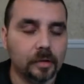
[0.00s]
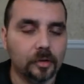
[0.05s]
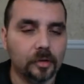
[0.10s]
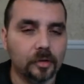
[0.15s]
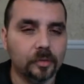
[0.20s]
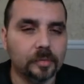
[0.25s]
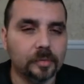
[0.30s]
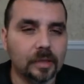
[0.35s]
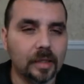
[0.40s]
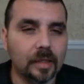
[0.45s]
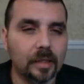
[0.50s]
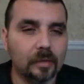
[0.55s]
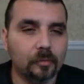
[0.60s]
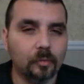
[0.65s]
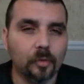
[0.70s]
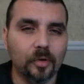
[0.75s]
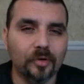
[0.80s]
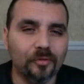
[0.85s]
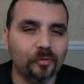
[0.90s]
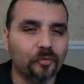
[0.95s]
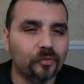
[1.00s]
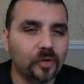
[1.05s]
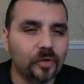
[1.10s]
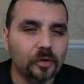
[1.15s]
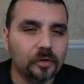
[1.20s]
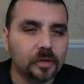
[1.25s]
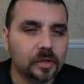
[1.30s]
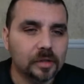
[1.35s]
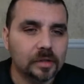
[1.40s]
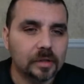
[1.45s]
You know what I'm saying? It wouldn't
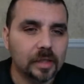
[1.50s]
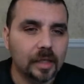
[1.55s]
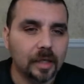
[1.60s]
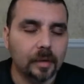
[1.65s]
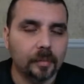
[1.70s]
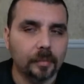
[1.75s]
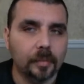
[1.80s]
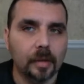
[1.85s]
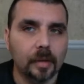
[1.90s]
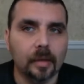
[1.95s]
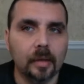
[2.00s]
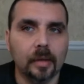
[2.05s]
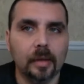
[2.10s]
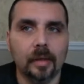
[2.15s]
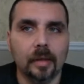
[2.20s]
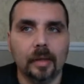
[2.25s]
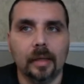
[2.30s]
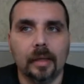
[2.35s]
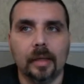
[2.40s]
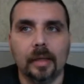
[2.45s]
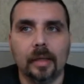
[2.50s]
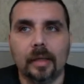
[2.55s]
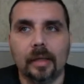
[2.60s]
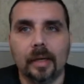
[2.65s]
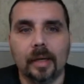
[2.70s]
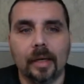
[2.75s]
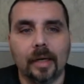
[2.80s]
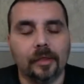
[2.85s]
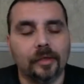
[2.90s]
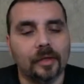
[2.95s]
feel the same.
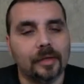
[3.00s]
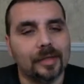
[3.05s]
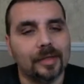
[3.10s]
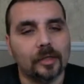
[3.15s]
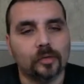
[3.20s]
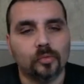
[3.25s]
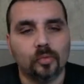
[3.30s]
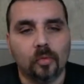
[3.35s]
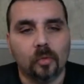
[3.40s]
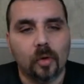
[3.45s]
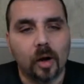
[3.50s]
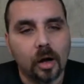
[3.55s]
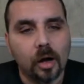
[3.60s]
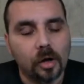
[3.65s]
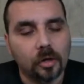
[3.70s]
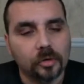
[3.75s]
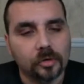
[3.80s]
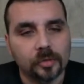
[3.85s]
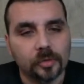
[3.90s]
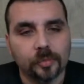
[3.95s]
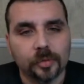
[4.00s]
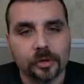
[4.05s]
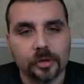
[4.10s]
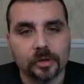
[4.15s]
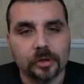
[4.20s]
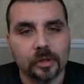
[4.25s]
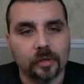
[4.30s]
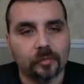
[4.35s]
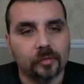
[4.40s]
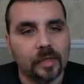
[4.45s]
And I think that's wrong to put
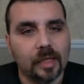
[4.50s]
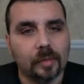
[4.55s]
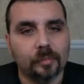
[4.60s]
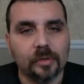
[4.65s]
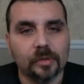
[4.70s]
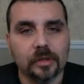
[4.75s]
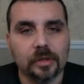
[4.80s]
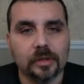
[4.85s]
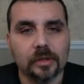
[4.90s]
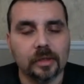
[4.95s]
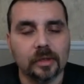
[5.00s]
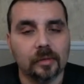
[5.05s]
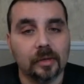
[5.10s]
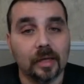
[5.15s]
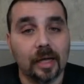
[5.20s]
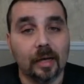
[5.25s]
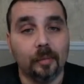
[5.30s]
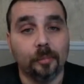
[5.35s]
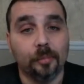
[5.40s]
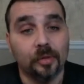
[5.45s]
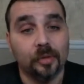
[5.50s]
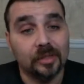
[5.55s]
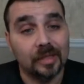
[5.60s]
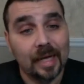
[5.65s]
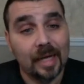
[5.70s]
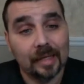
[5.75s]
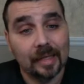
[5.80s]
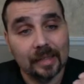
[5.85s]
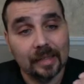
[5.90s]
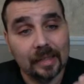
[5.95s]
yourself in that position and put
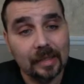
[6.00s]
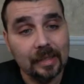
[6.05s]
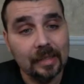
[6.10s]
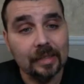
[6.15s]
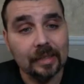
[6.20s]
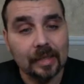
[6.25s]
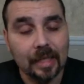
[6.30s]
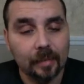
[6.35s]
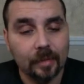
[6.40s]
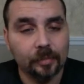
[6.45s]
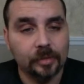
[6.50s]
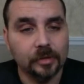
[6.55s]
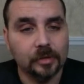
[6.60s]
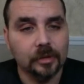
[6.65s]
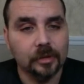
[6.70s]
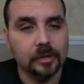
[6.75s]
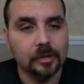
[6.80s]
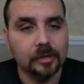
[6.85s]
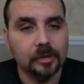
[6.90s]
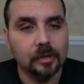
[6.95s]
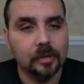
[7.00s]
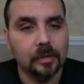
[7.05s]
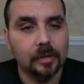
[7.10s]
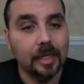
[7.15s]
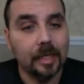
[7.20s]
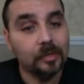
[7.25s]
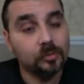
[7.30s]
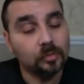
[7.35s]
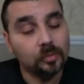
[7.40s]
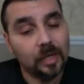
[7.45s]
that kid in that position.
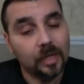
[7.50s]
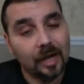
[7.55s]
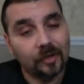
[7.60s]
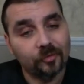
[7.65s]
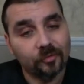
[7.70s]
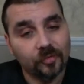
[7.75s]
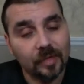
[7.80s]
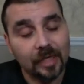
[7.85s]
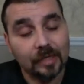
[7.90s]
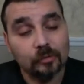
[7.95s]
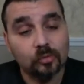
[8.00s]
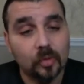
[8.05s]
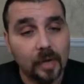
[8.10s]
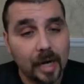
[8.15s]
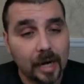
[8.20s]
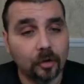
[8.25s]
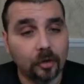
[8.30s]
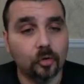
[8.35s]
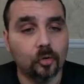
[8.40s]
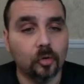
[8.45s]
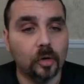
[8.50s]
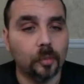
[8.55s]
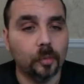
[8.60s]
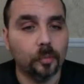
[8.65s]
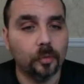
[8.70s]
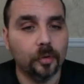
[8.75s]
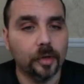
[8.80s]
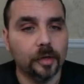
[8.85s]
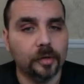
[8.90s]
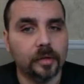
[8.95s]
That's what I grew
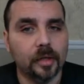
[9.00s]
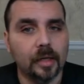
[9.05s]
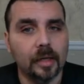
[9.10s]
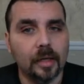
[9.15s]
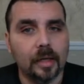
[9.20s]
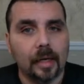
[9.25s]
up with.